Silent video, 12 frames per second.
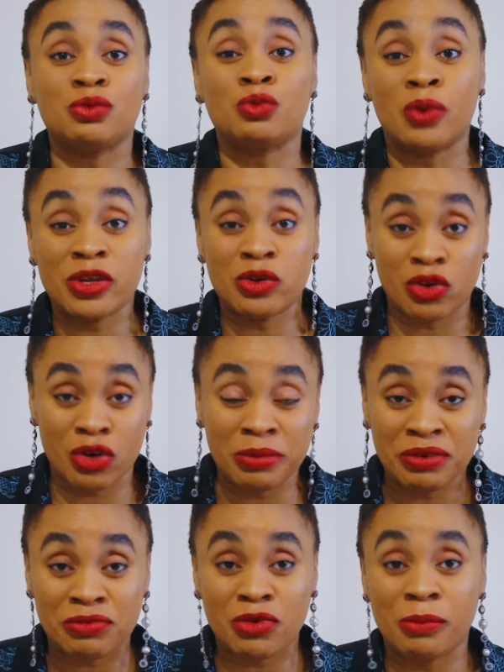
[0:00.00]
where you're
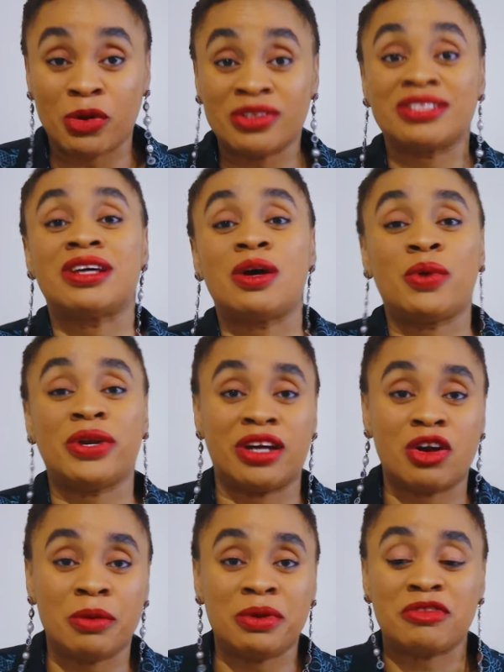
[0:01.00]
coming from, understand where they're
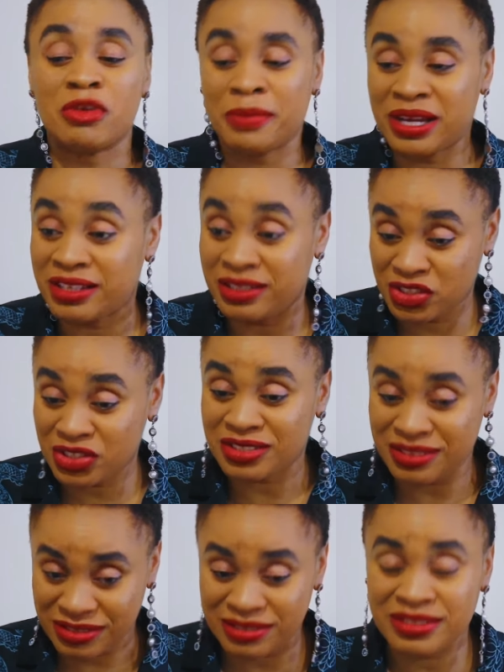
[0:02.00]
coming from, and then just
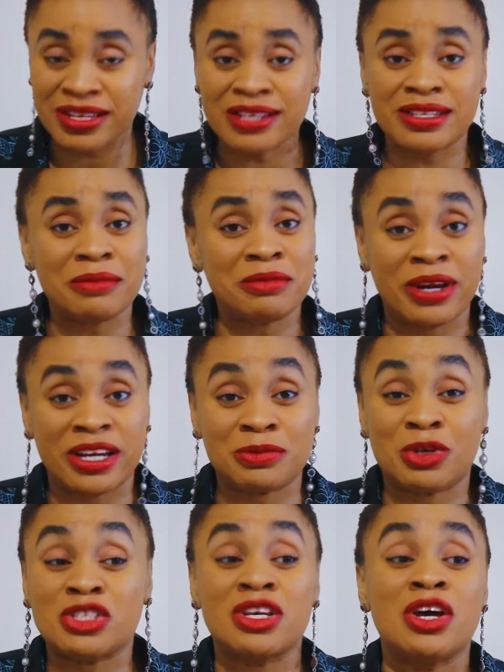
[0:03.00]
set them right.
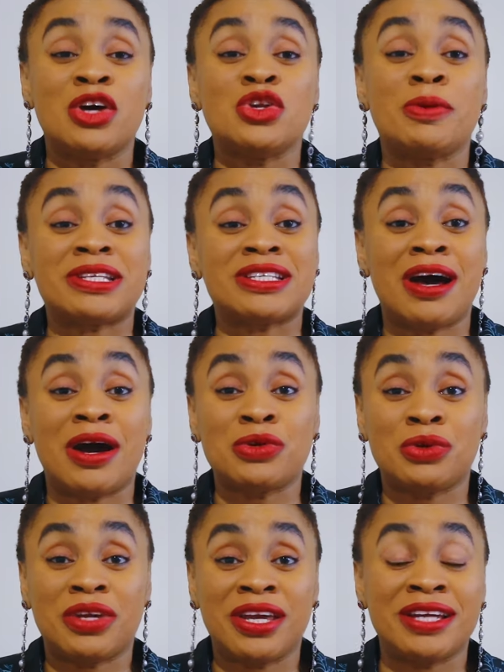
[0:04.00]
Because no matter how
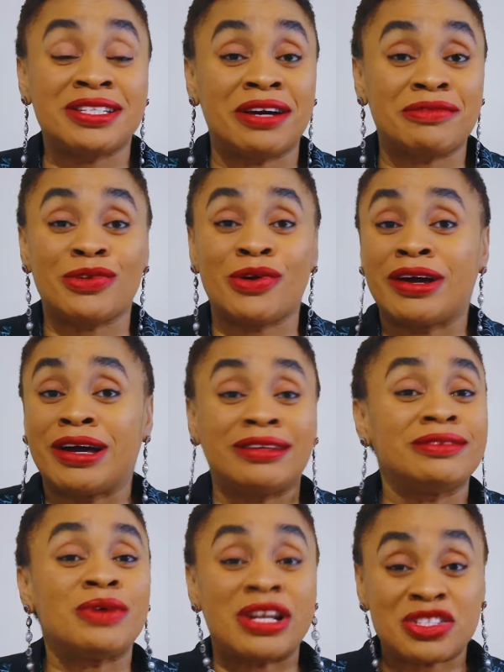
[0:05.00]
you cage and flog,
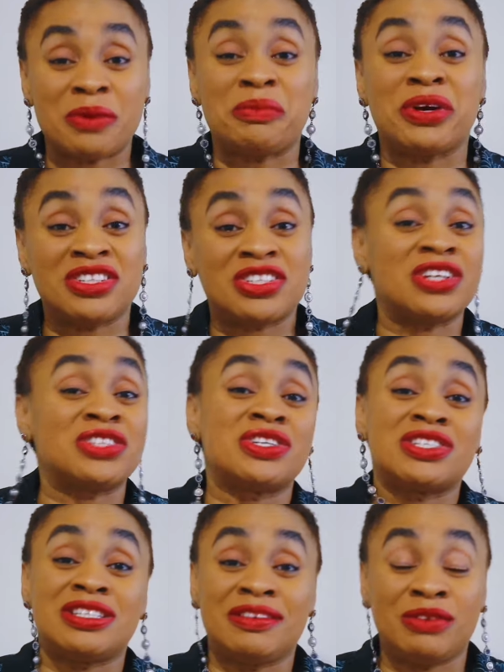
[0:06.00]
and at some point the child's going
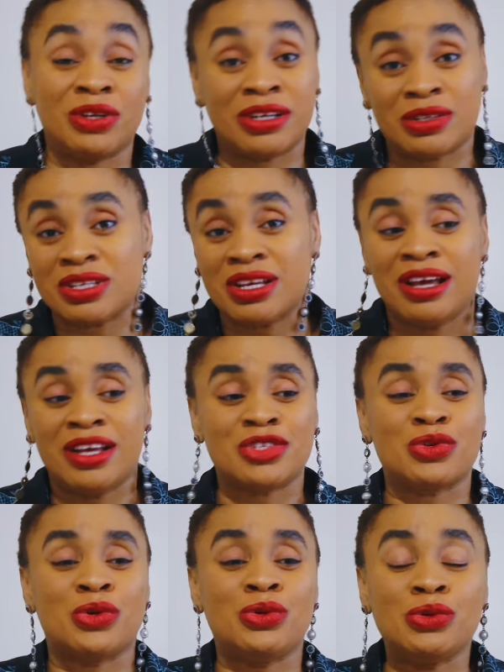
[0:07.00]
to leave your house.
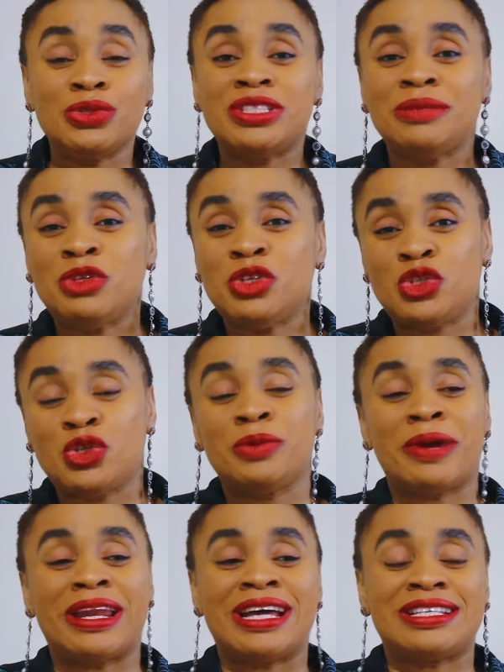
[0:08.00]
So you
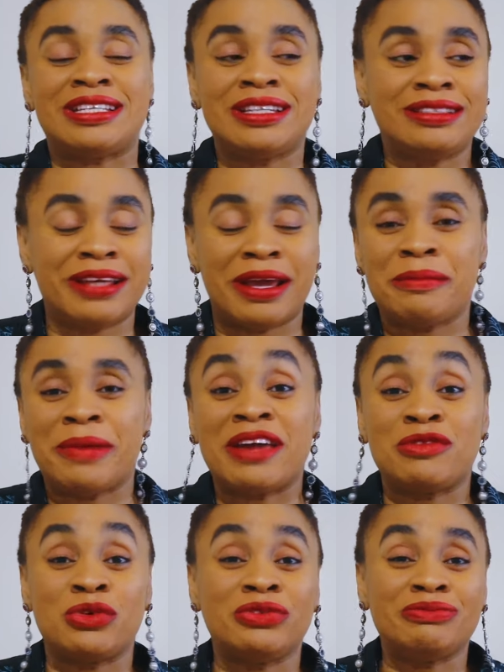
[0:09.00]
dehumanizing them might
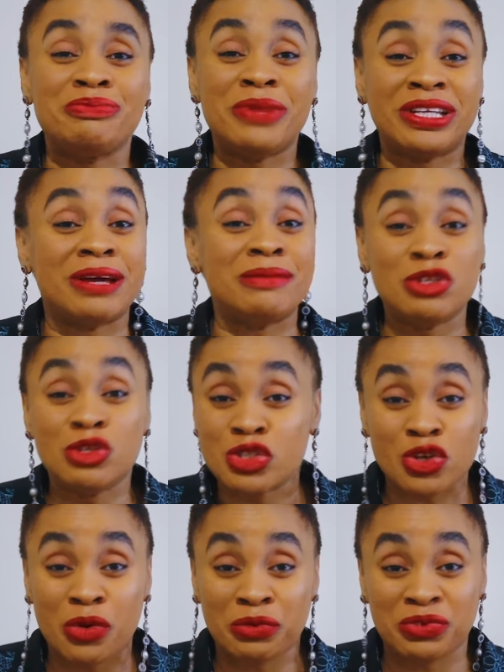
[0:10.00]
even make them lose
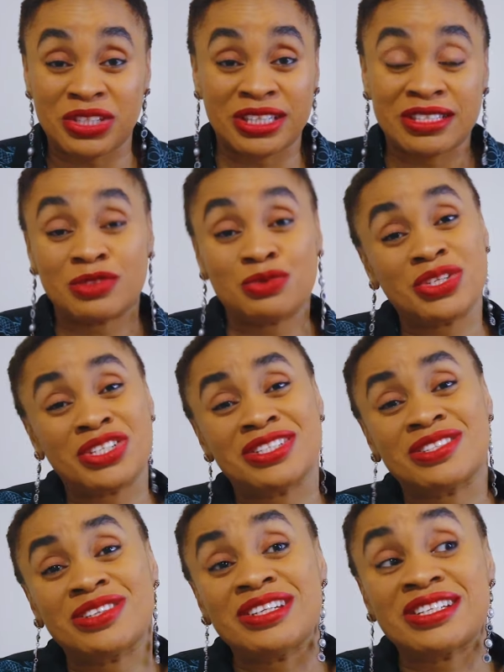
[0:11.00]
confidence, which
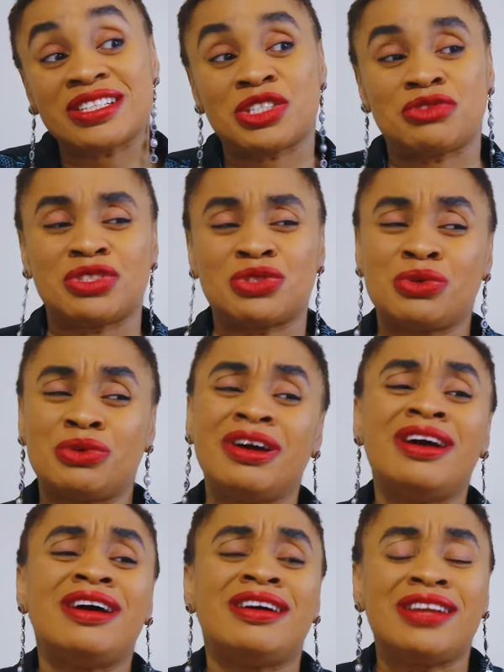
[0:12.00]
is not necessary. So
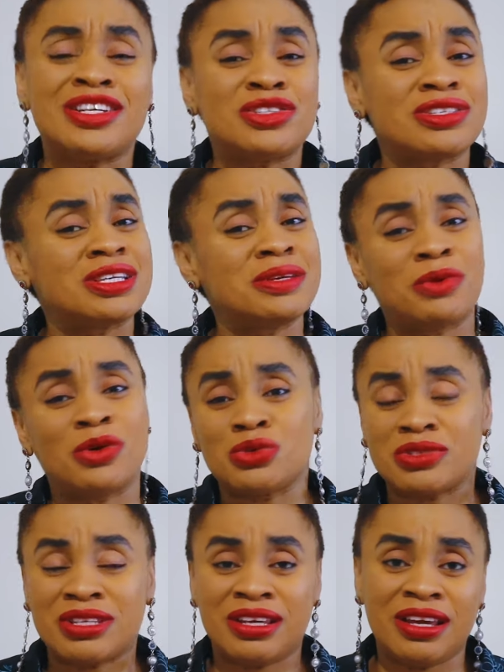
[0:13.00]
let's just keep all
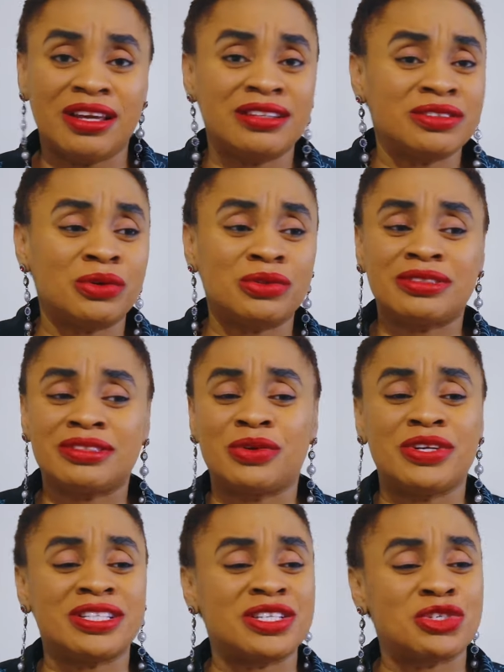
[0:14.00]
those kids, all those
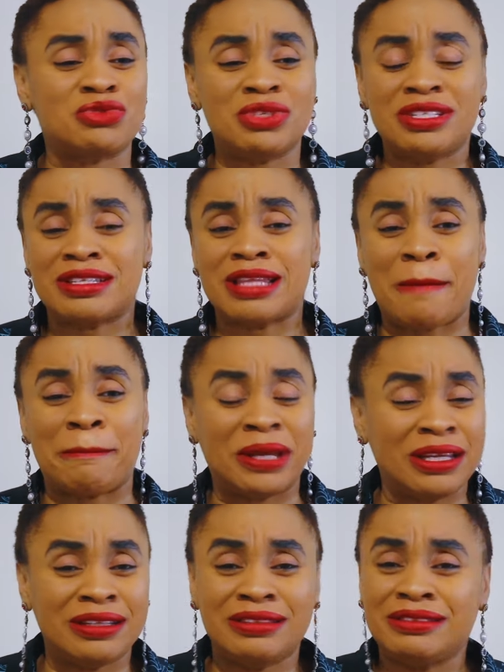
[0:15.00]
unnecessary
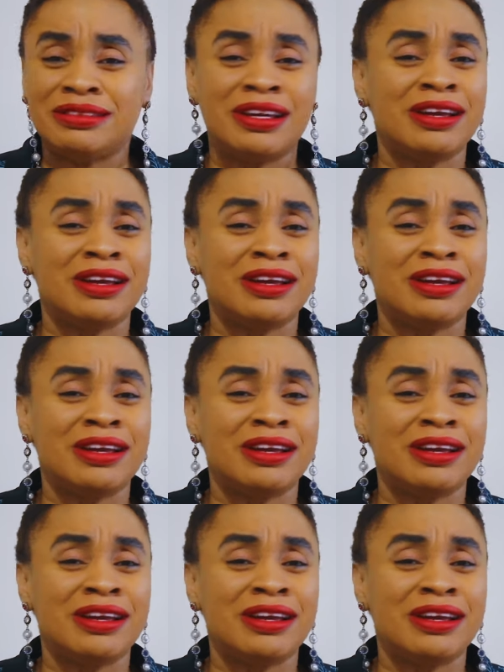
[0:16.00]
slapping